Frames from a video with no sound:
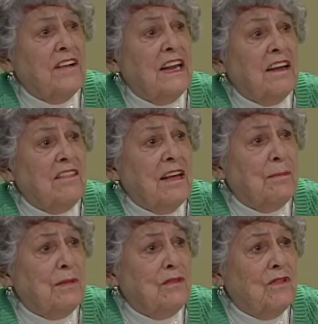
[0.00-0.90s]
an
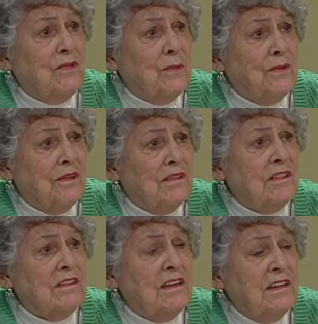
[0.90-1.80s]
example to the
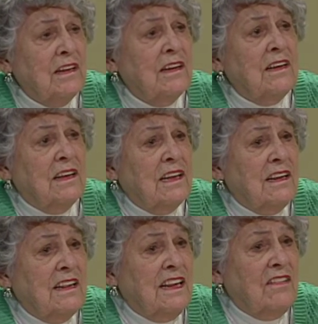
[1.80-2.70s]
world.
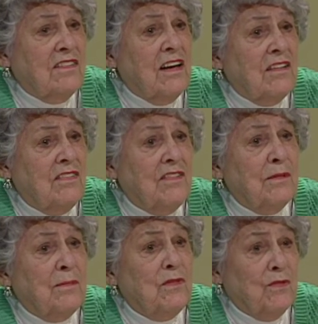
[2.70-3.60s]
And these
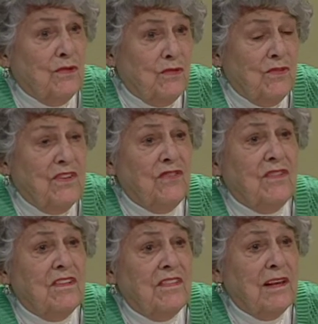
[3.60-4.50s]
customs or
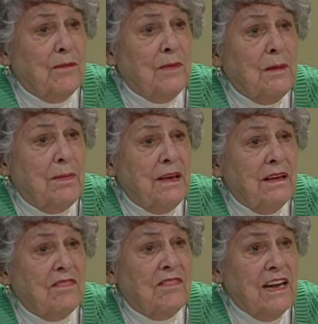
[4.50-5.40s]
traditions that we
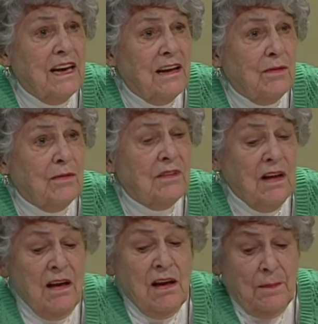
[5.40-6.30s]
pass down
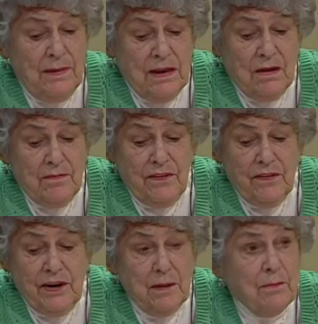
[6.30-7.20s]
become
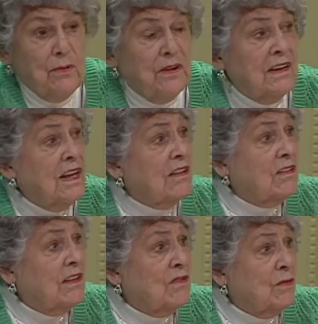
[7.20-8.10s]
very important not
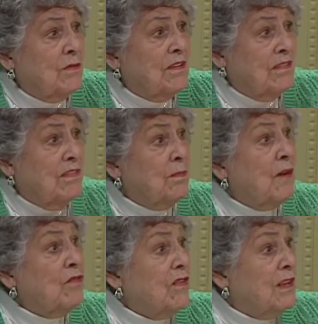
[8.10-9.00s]
only to us,
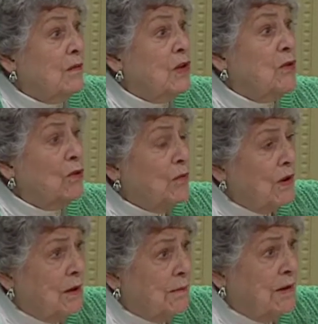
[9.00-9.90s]
especially you
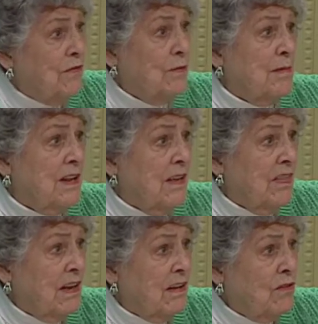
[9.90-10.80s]
coming from
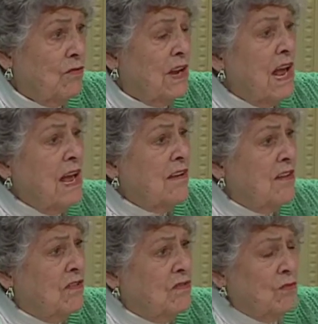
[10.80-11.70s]
another country.
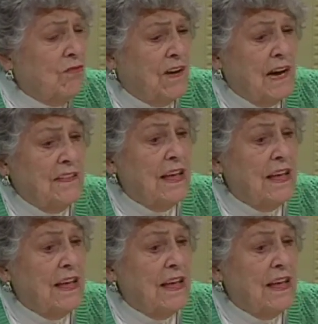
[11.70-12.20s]
Did you find